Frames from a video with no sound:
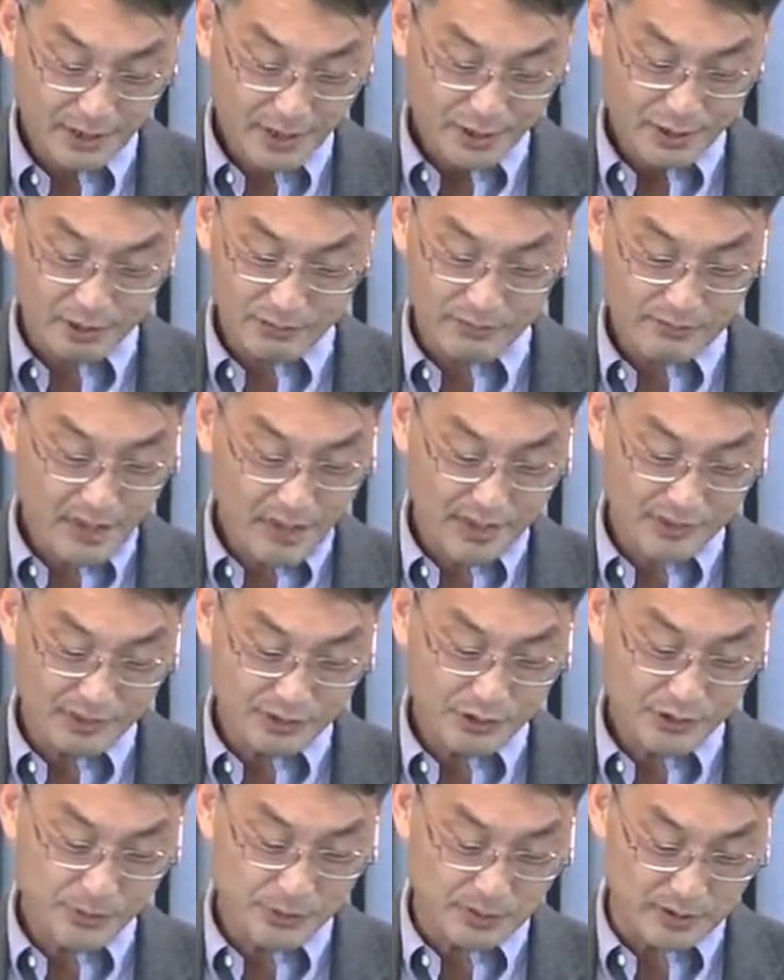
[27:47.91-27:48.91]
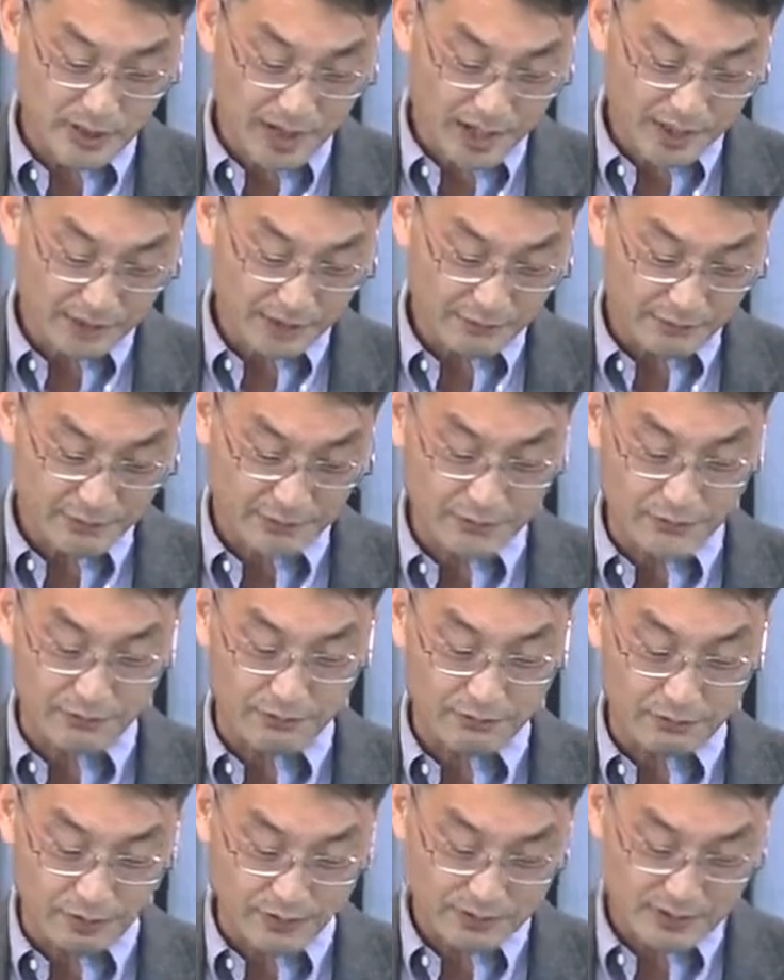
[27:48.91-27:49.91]
who have not used pornography or
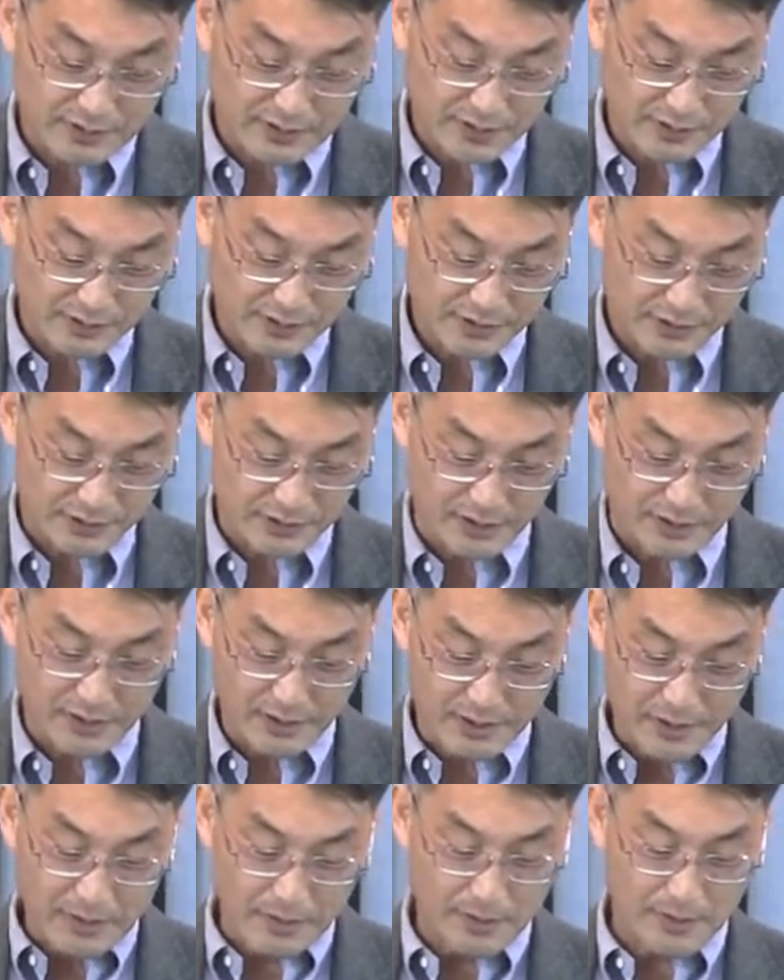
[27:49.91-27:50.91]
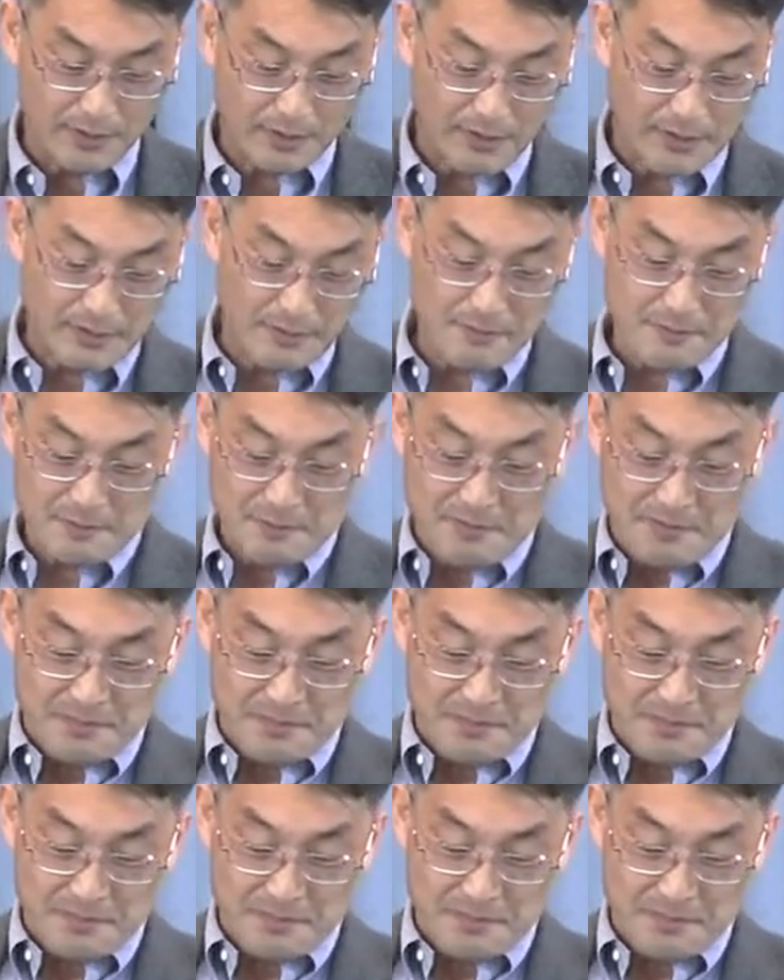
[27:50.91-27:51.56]
phone sex or, or, or,